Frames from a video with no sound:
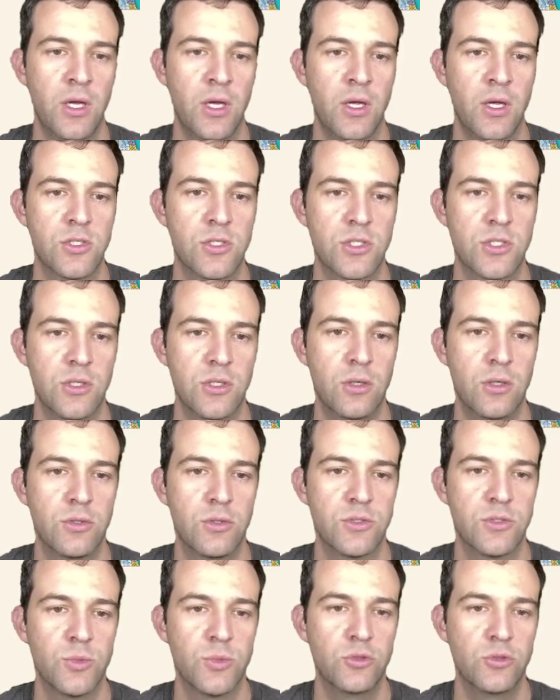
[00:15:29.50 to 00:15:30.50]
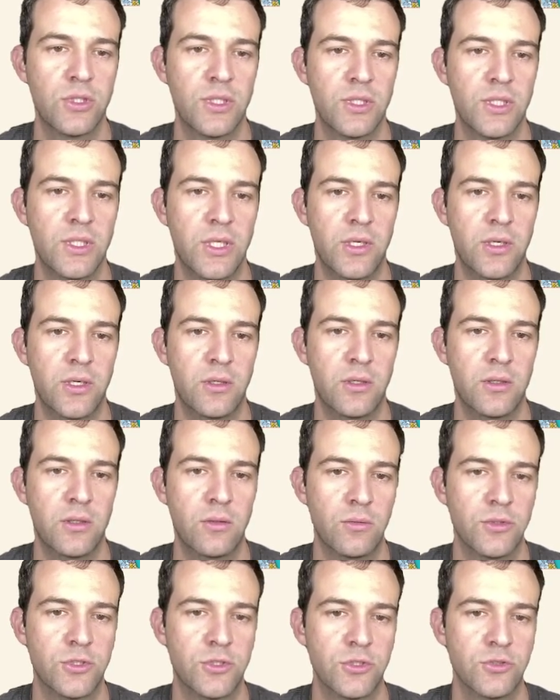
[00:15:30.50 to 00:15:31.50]
Snow is mostly air,
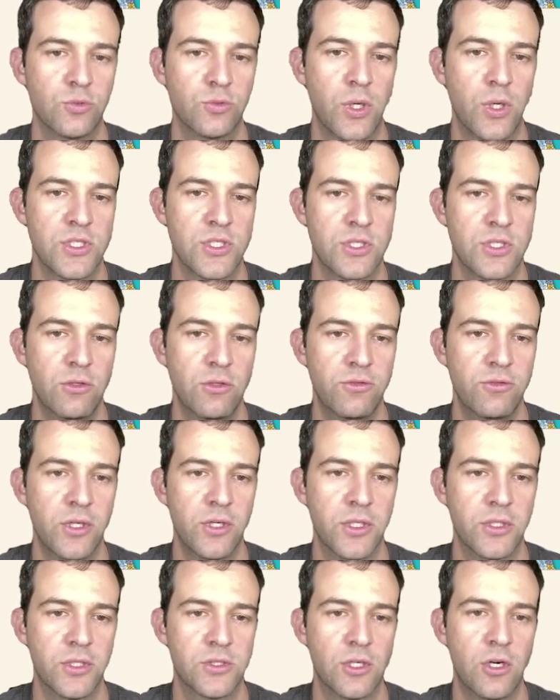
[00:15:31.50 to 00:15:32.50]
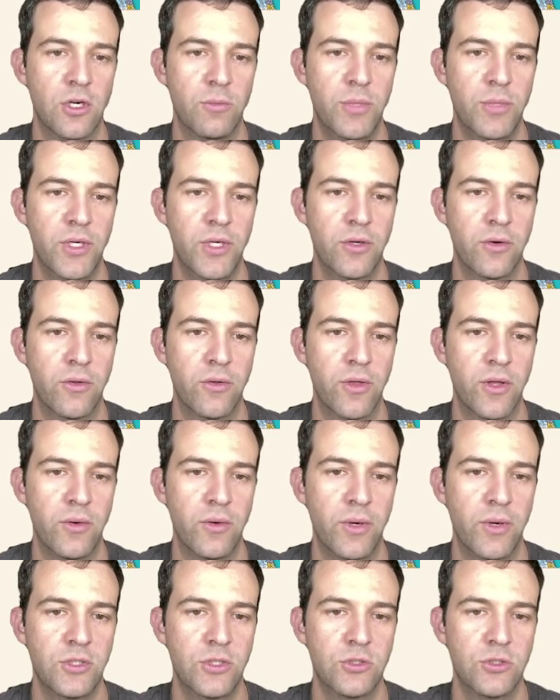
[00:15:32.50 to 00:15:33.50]
which is why snowflakes are bigger than
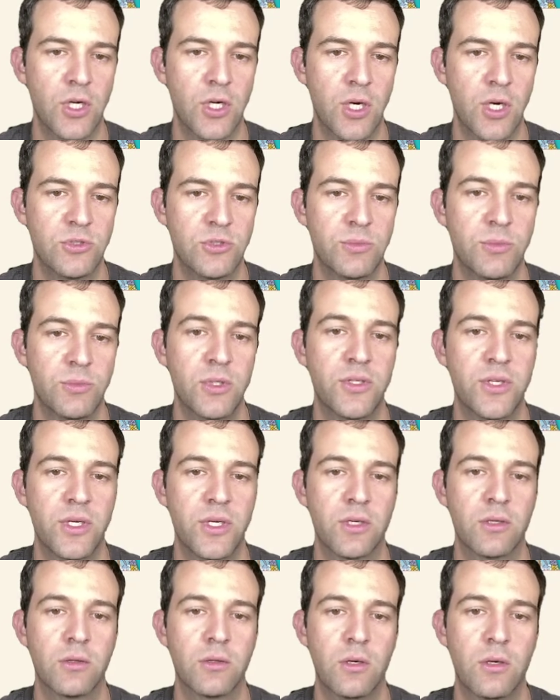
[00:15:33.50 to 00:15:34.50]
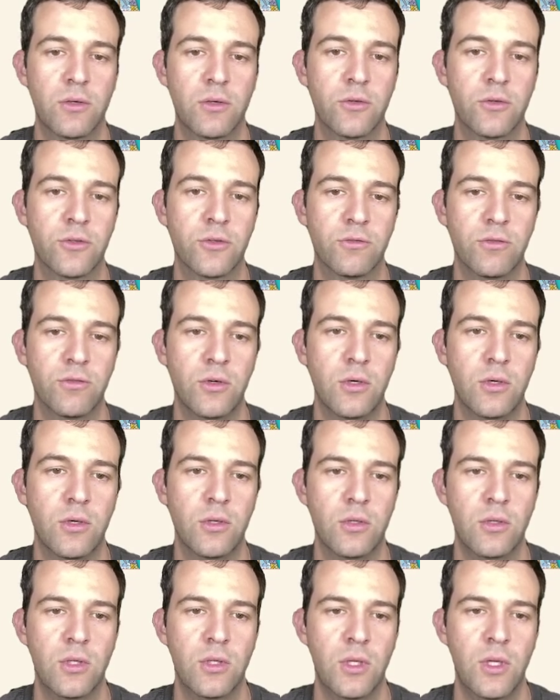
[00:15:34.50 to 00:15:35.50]
raindrops but take longer to
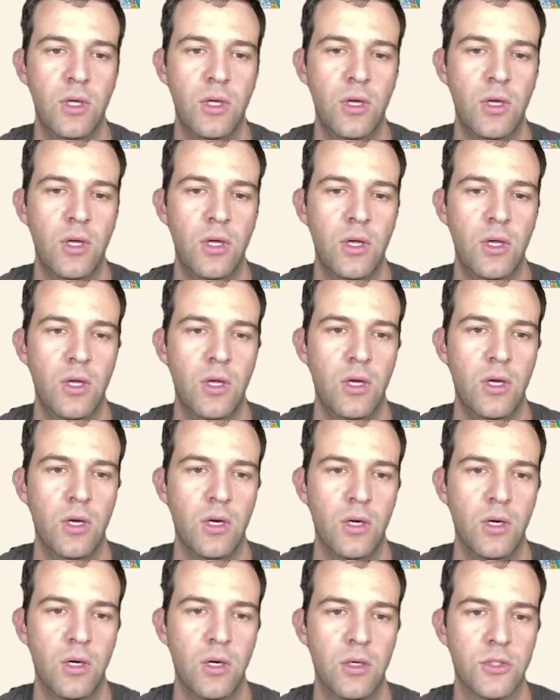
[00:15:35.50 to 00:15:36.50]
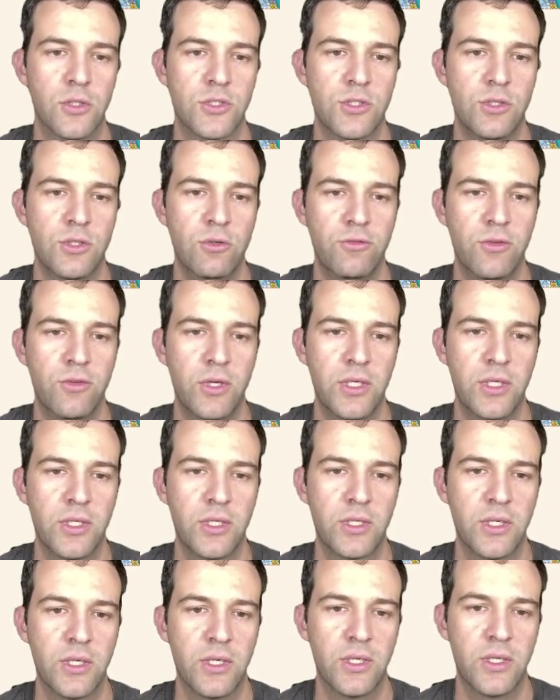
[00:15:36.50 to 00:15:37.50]
fall. A snowflake
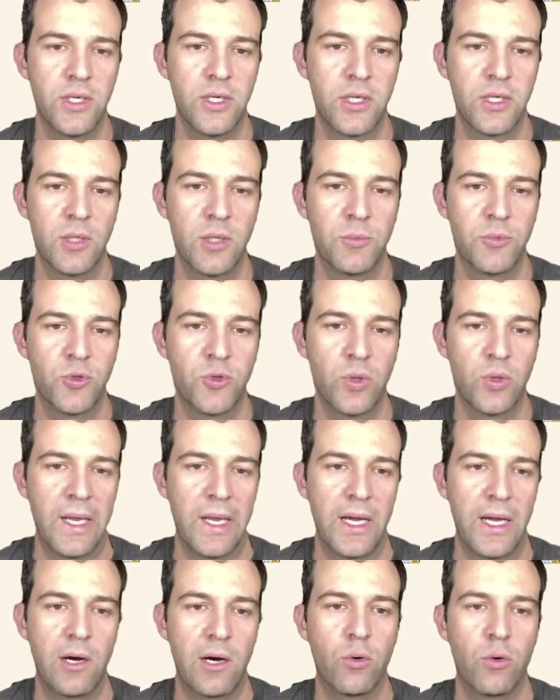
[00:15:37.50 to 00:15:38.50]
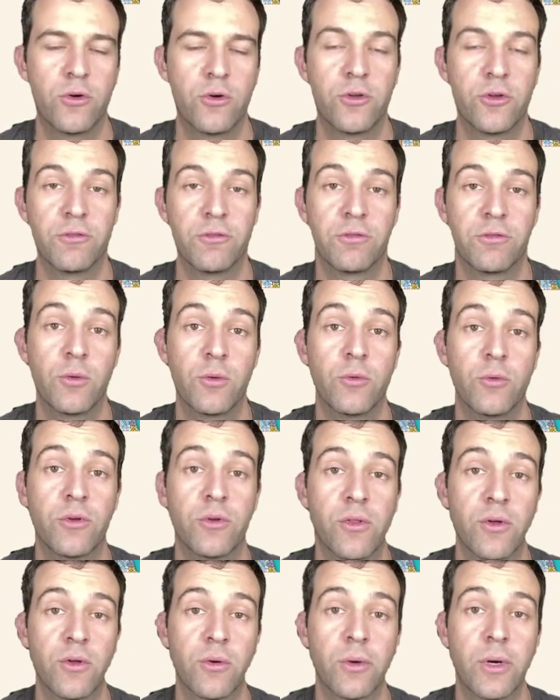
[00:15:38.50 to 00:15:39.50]
can take up to an hour to float to
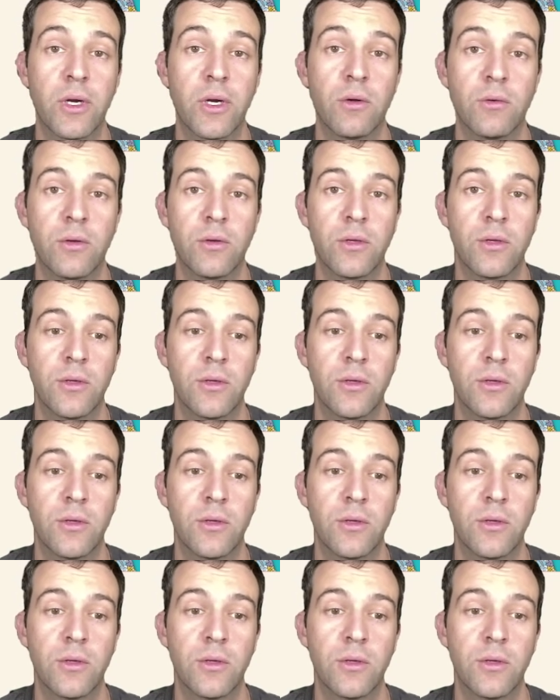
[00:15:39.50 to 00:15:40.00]
the ground.